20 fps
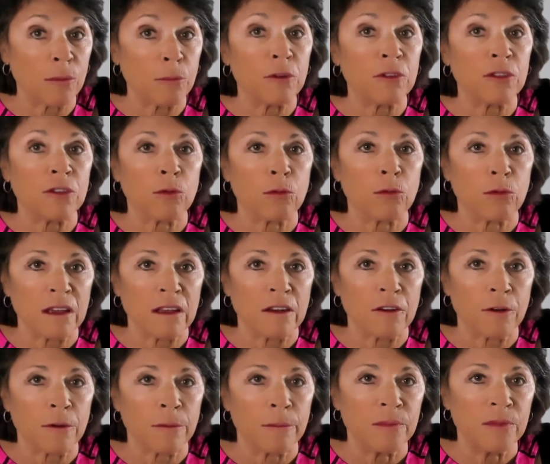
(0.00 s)
with your
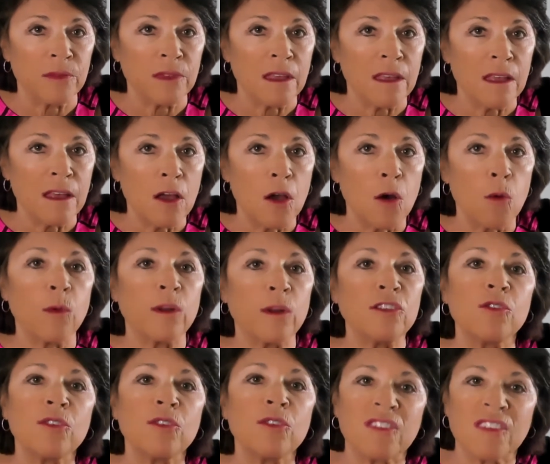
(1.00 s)
reader. When
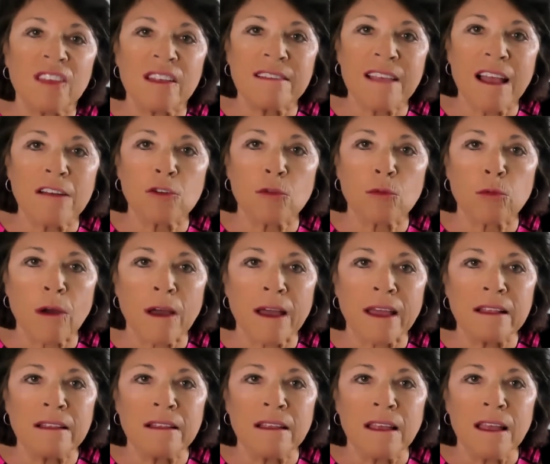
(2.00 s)
you sit down to
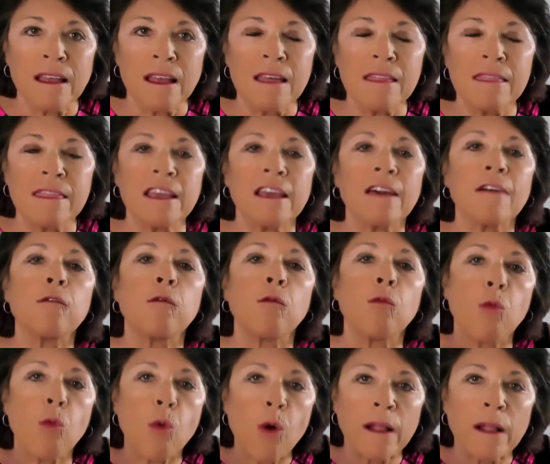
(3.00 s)
write, think of
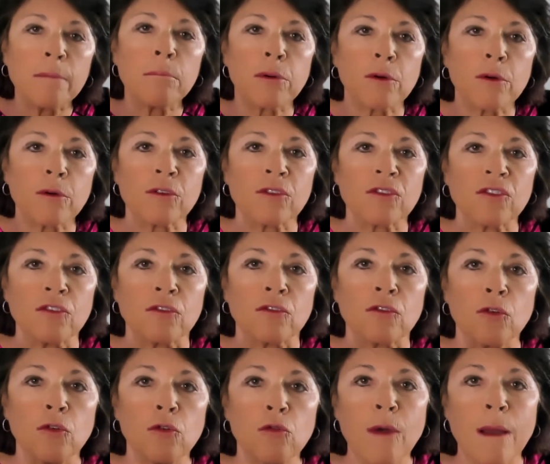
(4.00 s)
one person
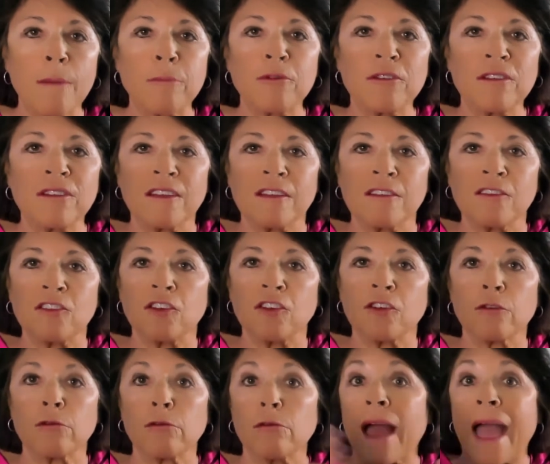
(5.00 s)
who represents
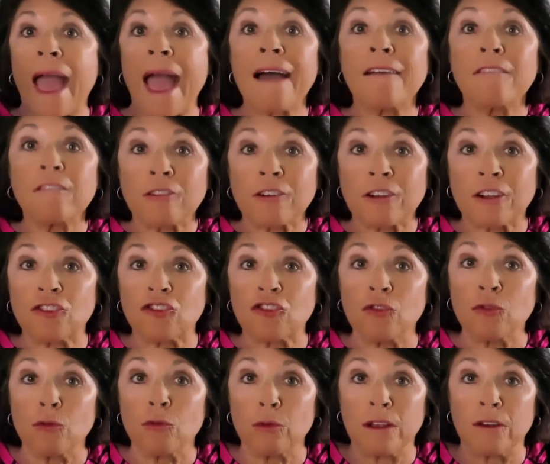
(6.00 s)
your average
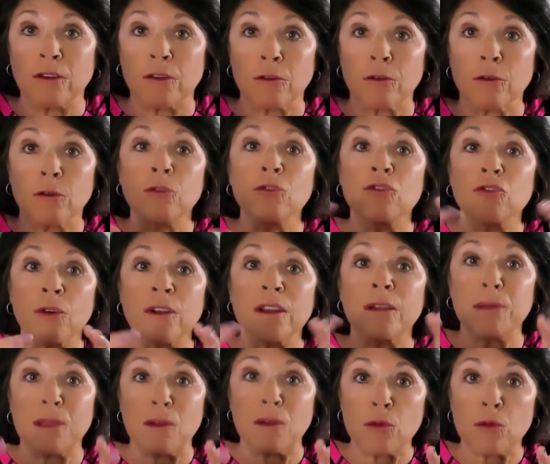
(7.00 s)
reader who's going to
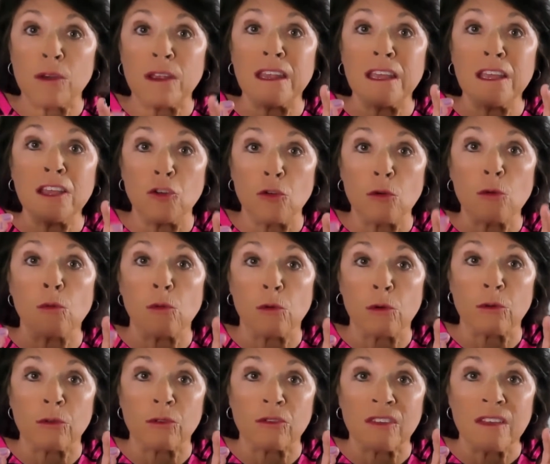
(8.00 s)
be reading your
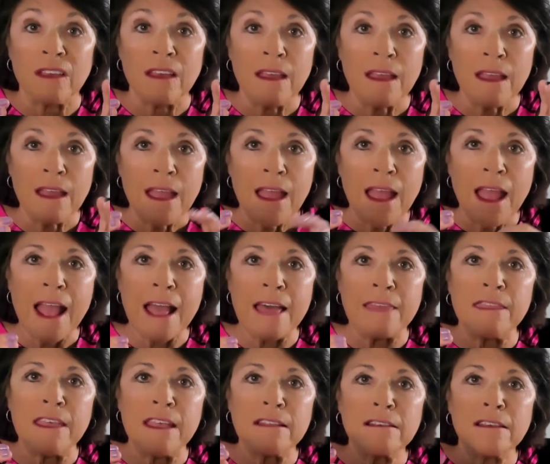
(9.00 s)
words, and
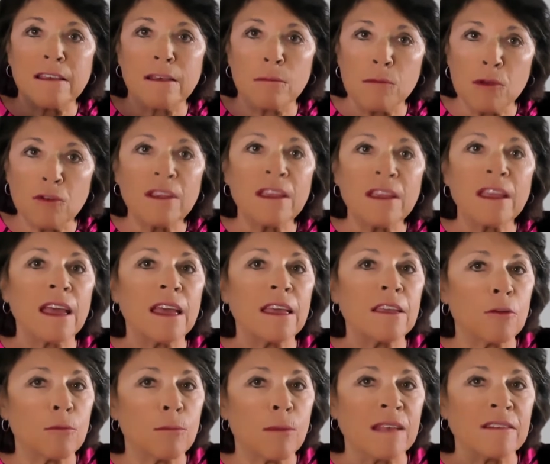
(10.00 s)
then communicate
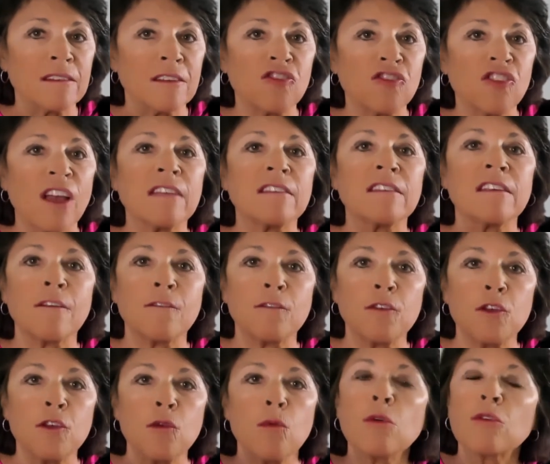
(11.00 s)
your message as if
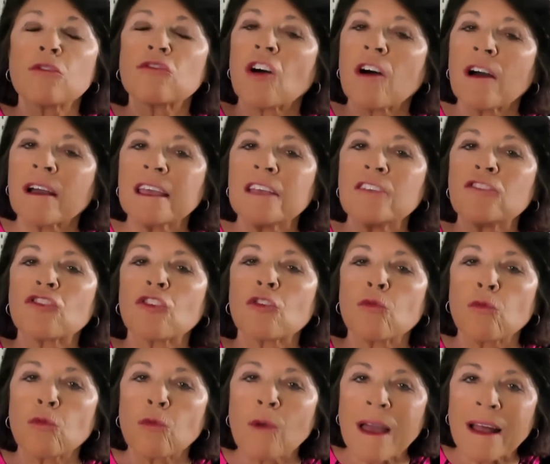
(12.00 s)
you were talking
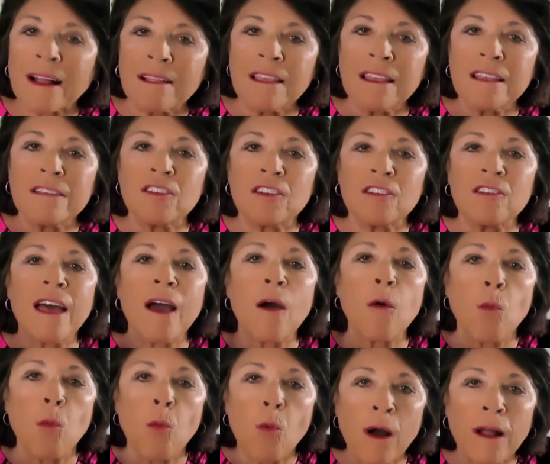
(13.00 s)
directly to that
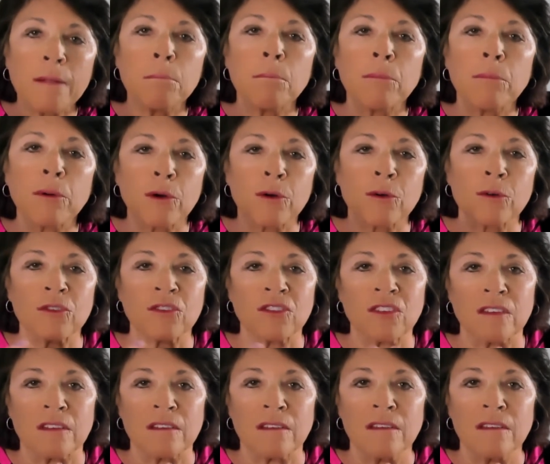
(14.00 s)
one person.